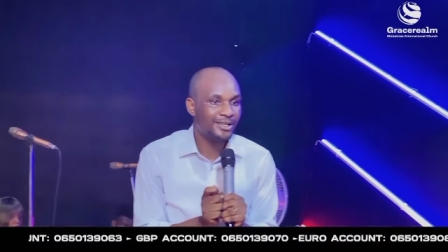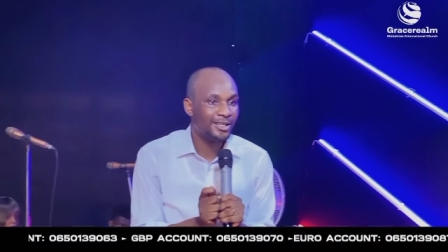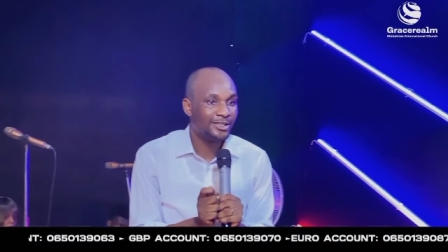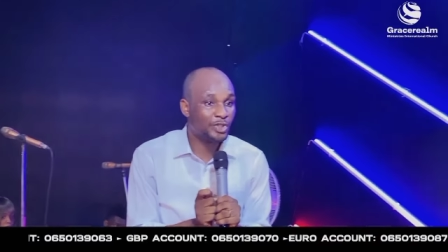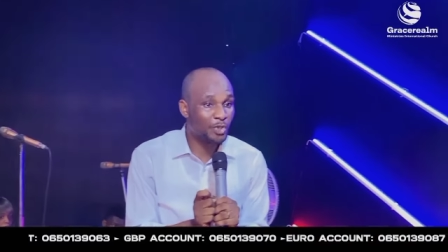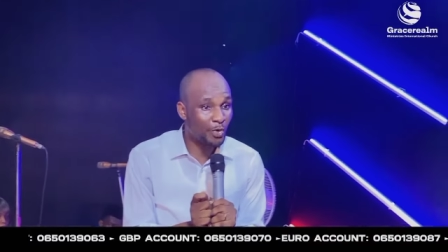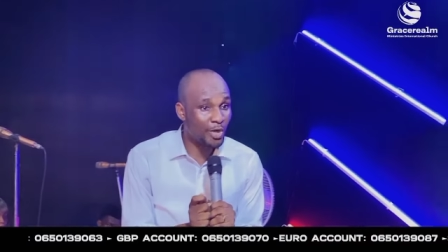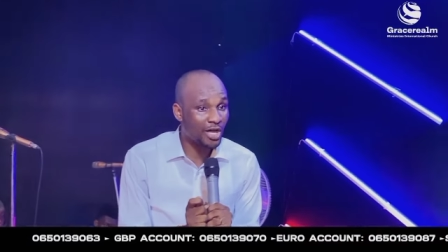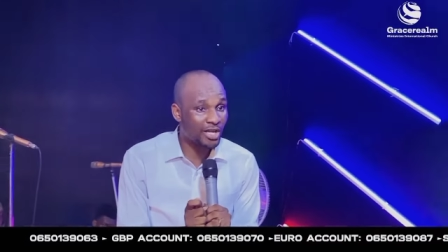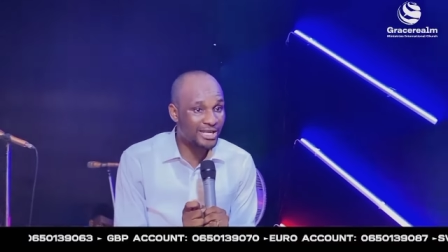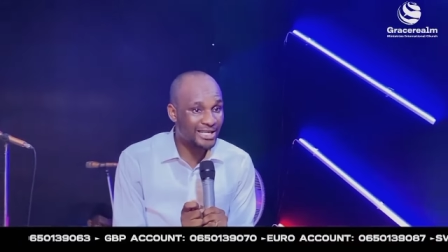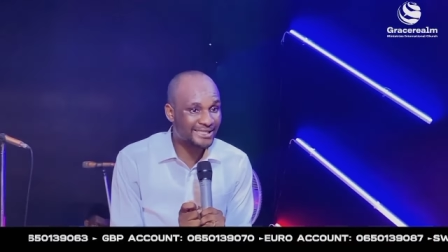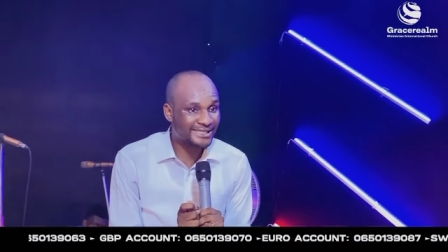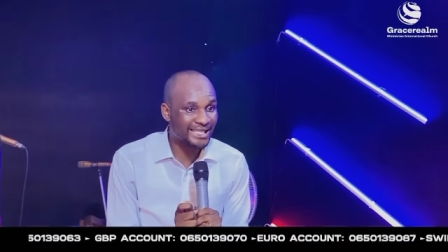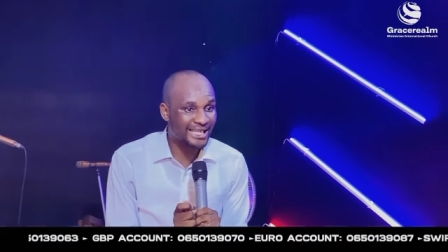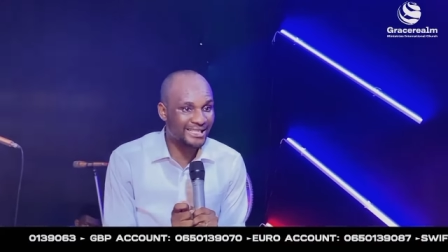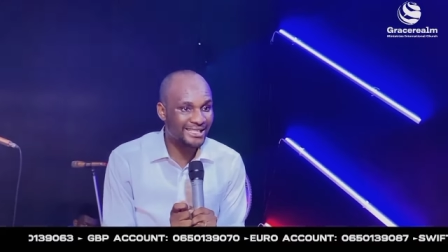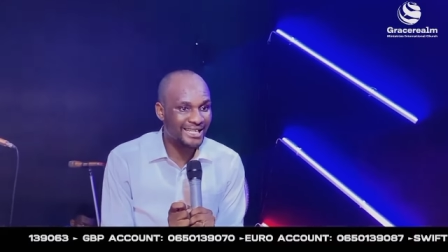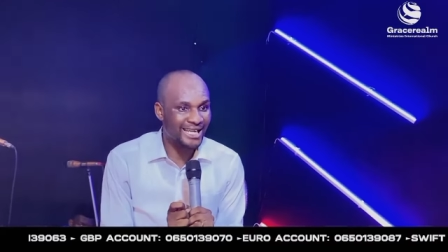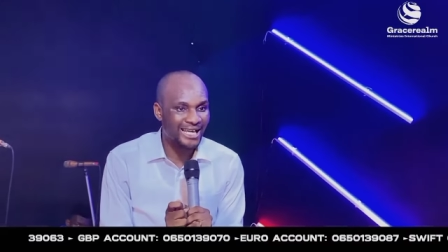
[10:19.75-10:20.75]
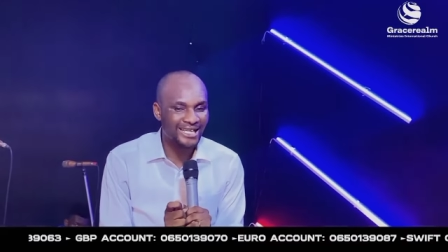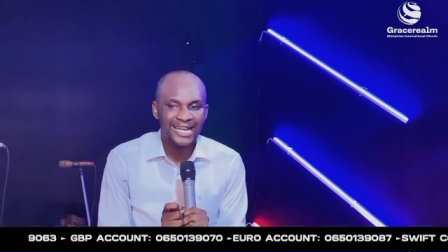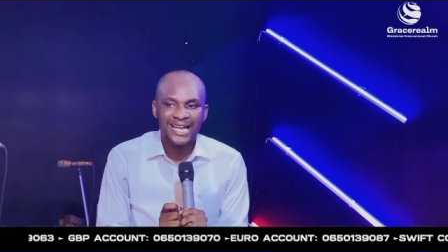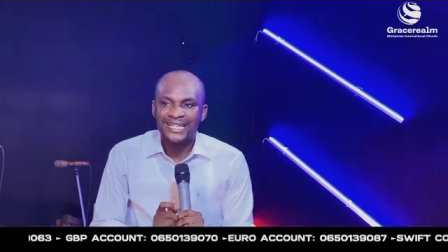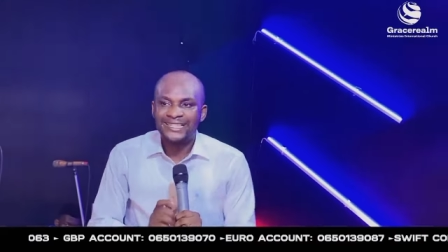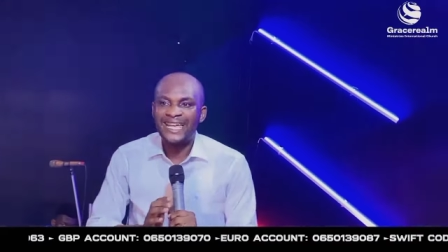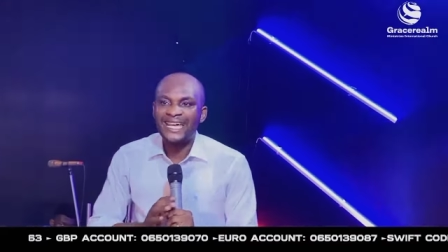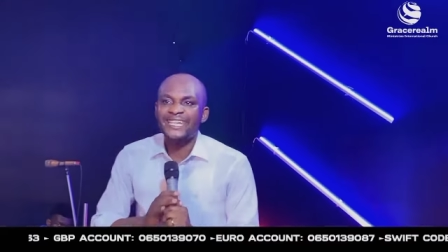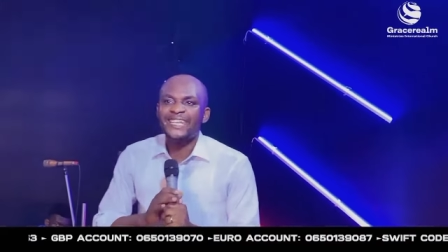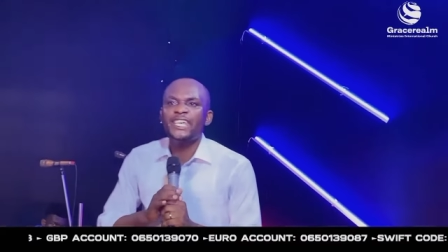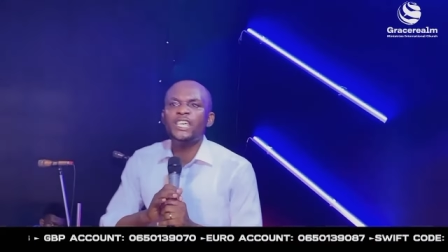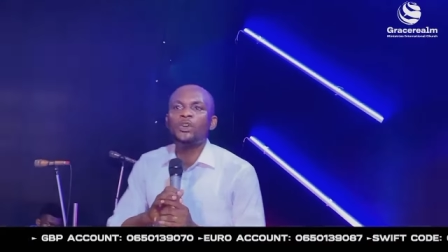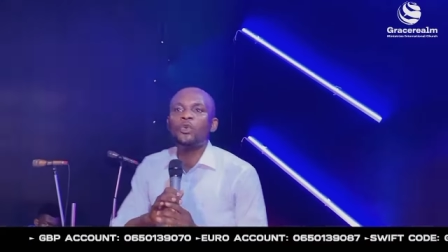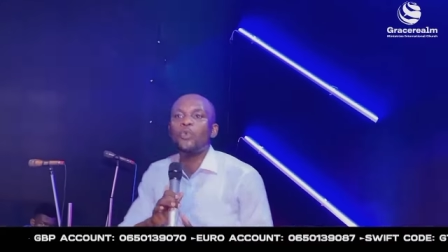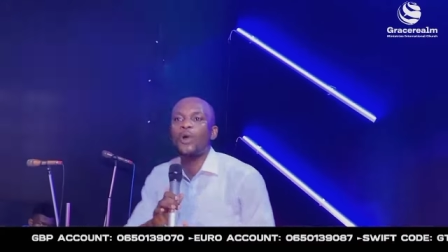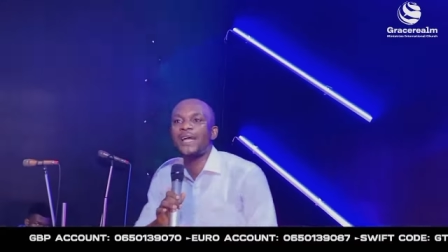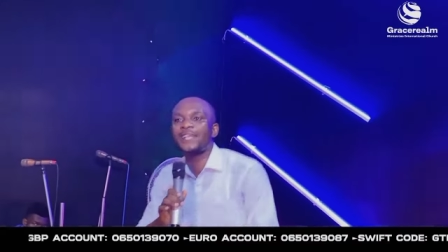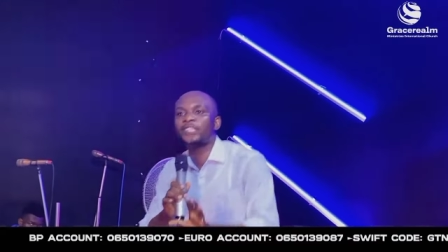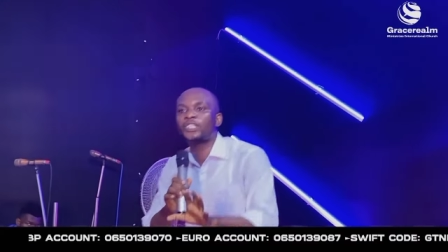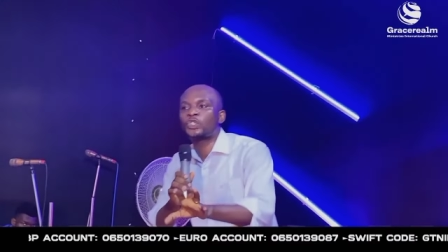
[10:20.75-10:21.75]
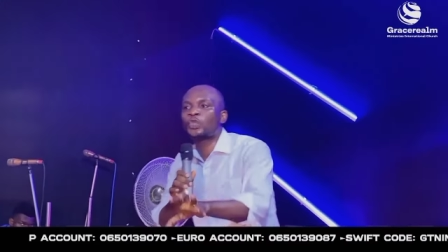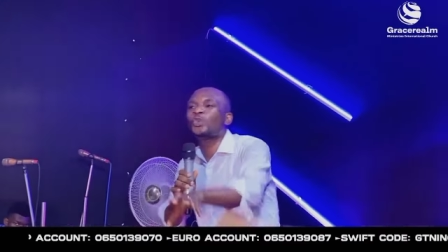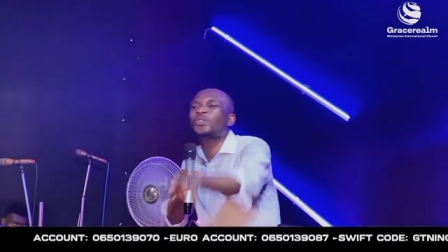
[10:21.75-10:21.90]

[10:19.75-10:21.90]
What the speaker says: Do we understand that? Then he went